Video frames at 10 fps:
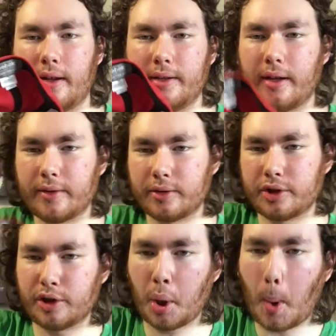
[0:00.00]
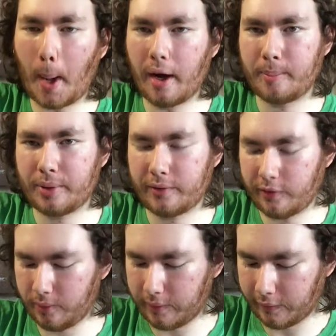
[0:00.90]
another show up
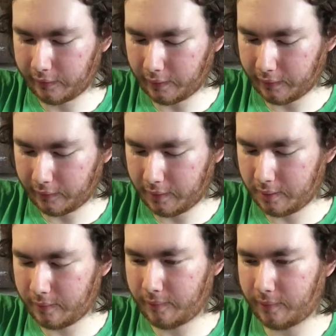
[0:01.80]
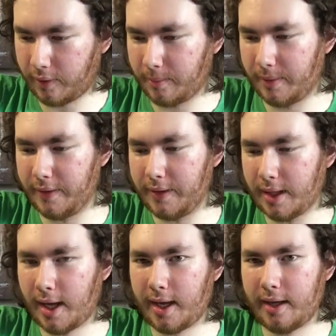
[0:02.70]
to discuss here from the
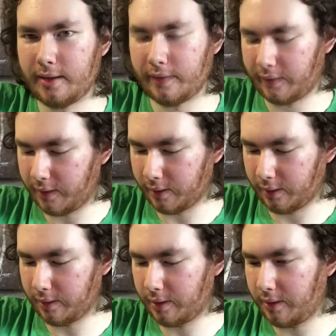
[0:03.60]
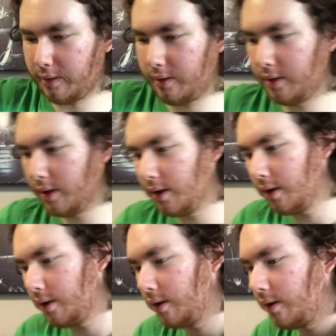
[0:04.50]
hat. Let's take a look here.
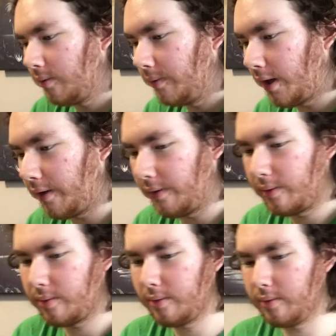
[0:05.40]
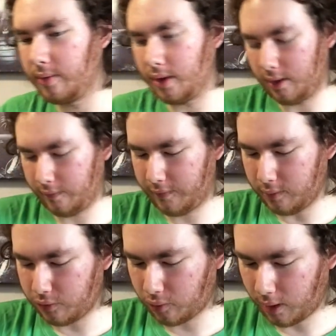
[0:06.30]
We've gotten through a
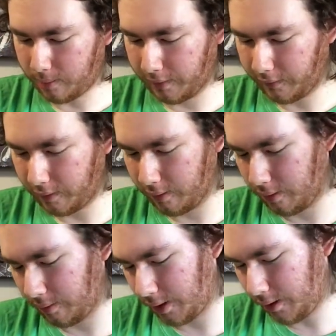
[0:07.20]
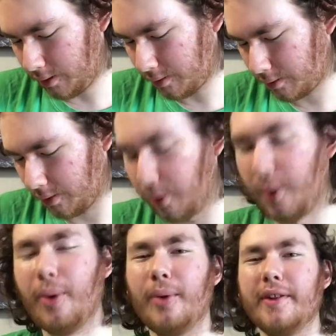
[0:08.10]
few dramas here already.
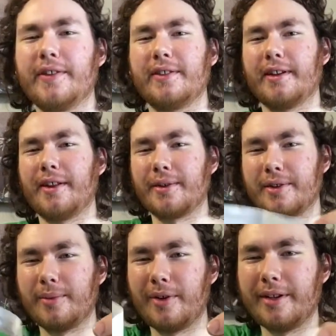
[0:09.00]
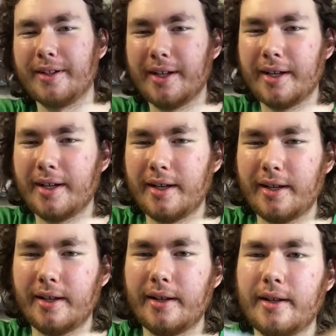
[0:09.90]
Oh, this is another good one.
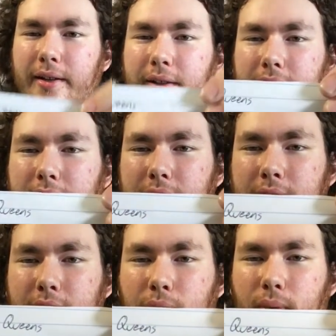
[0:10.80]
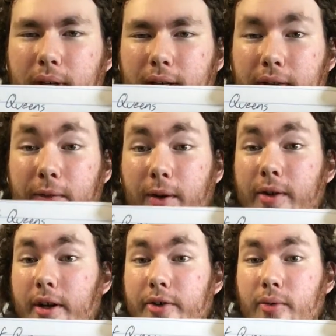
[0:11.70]
The King of Queens,
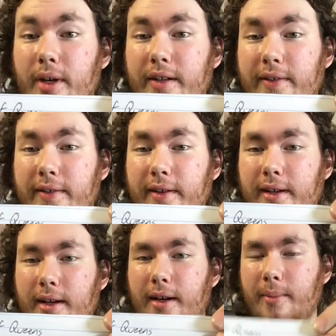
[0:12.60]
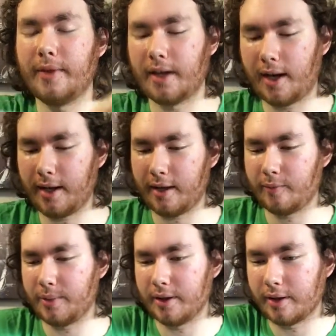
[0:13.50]
very underrated sitcom that I
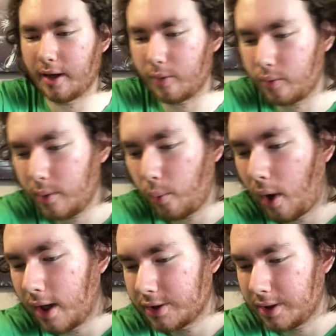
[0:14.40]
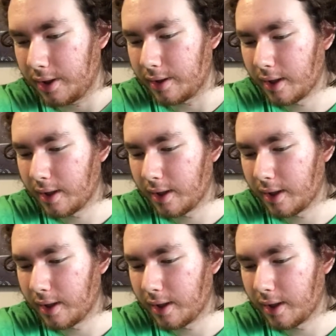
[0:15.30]
have been rewatching